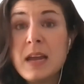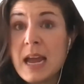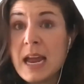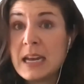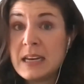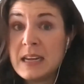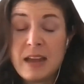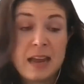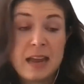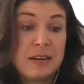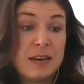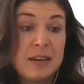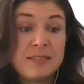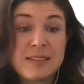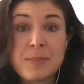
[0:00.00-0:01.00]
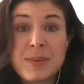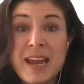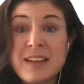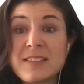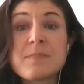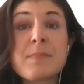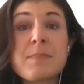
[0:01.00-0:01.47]
and in some
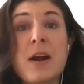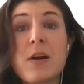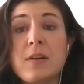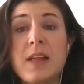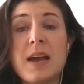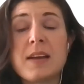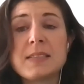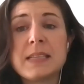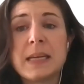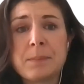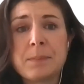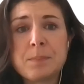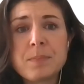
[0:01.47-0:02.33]
cases paralyzing.